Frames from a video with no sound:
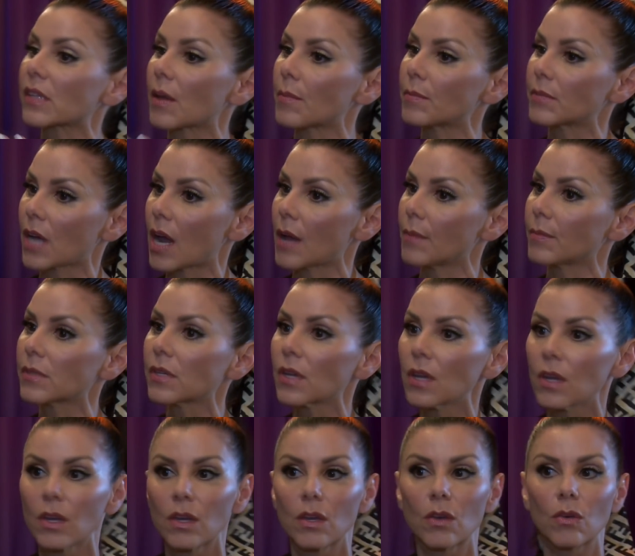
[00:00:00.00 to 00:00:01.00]
sometimes
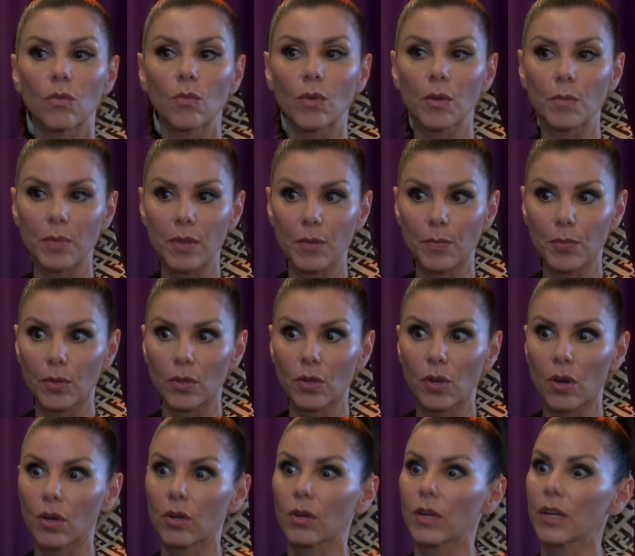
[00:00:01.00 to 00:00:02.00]
when people
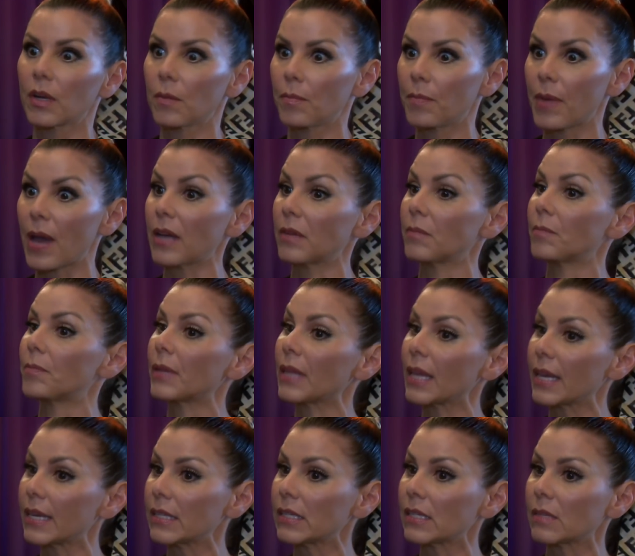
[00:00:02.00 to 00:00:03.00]
are in a bad
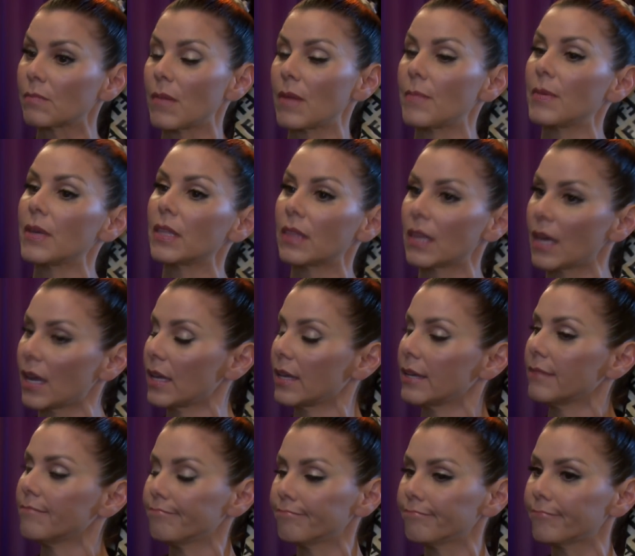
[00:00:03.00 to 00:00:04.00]
place, maybe
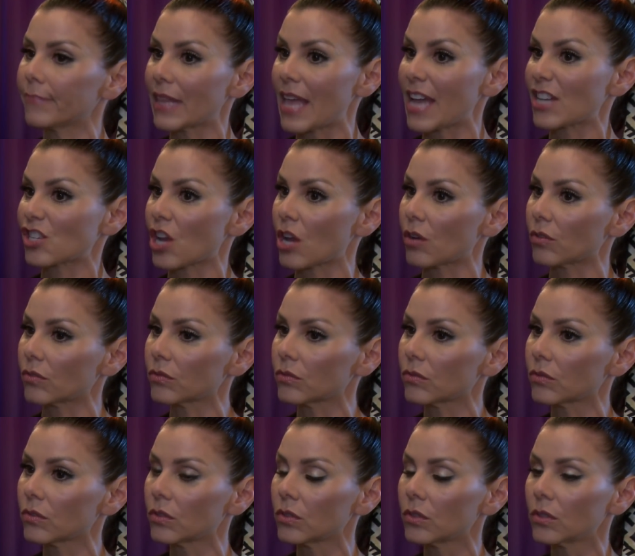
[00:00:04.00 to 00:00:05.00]
they lash out. But I
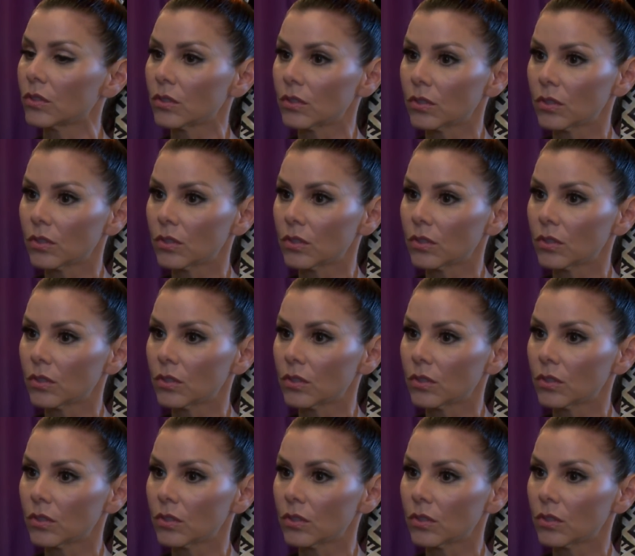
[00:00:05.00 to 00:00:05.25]
don't think that